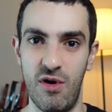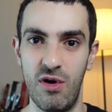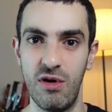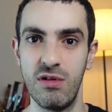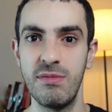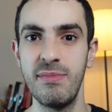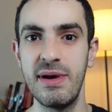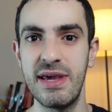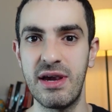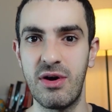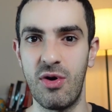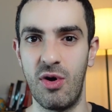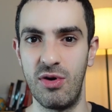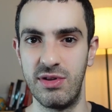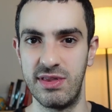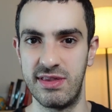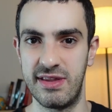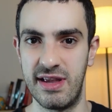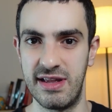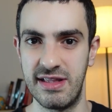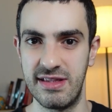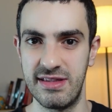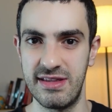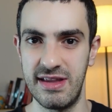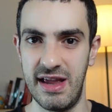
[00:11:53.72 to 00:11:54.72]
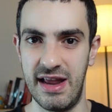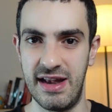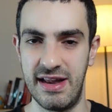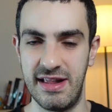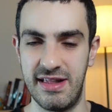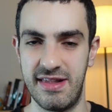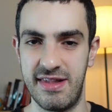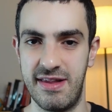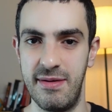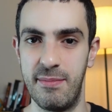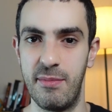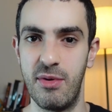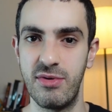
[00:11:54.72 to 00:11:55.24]
all my content, and
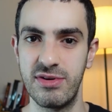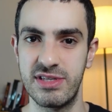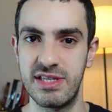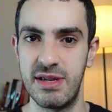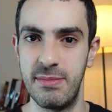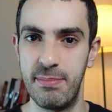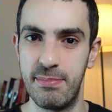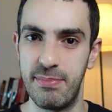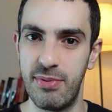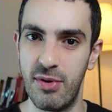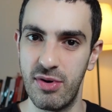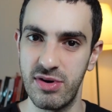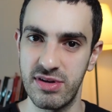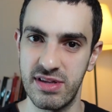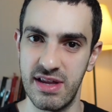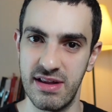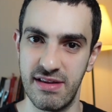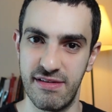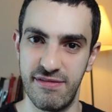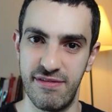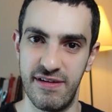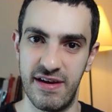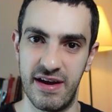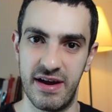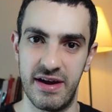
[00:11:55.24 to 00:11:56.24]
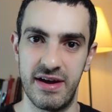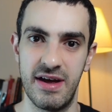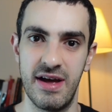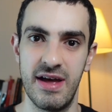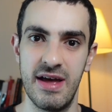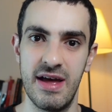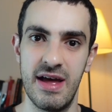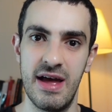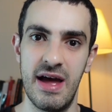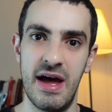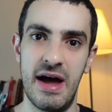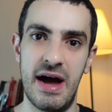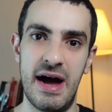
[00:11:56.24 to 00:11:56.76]
it's the most important thing.
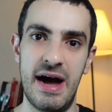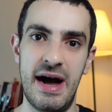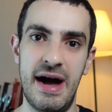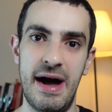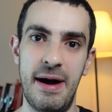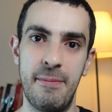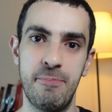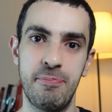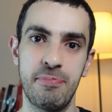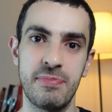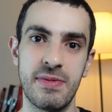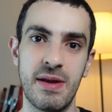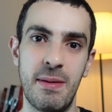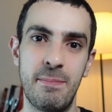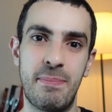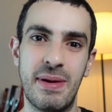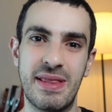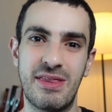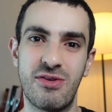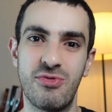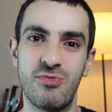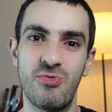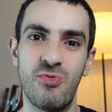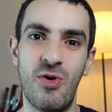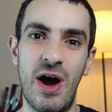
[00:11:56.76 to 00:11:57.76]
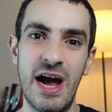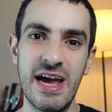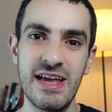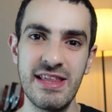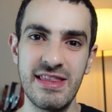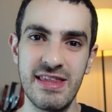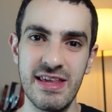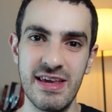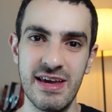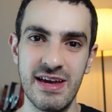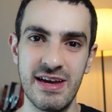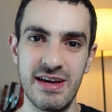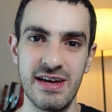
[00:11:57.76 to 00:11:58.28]
But
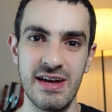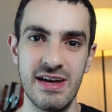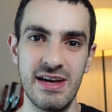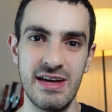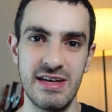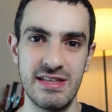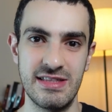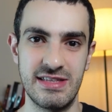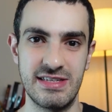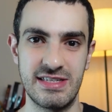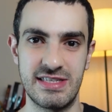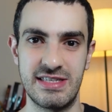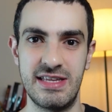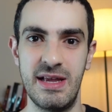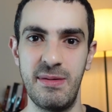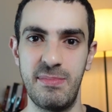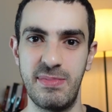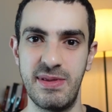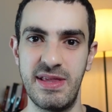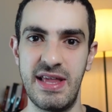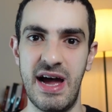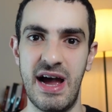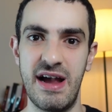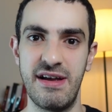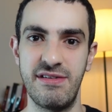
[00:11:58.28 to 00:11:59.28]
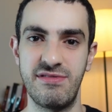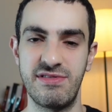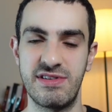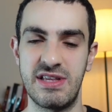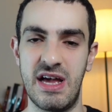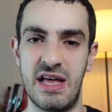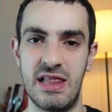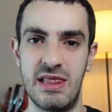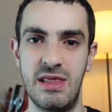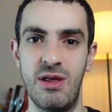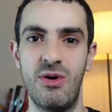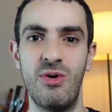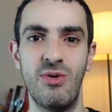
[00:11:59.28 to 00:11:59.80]
writing these deep dives
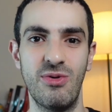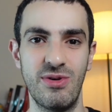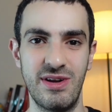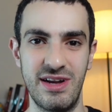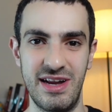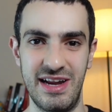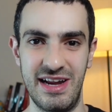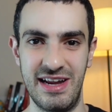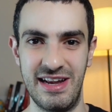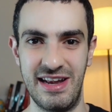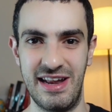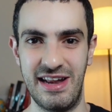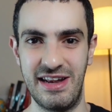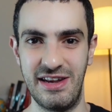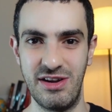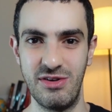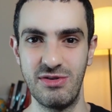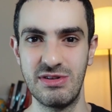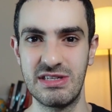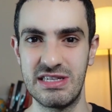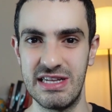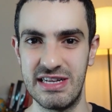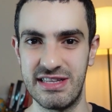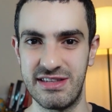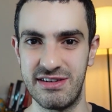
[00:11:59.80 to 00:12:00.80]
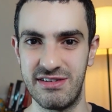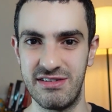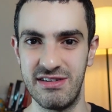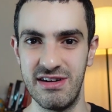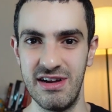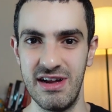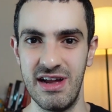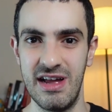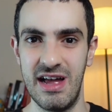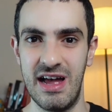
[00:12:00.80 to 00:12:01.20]
alone in a newsletter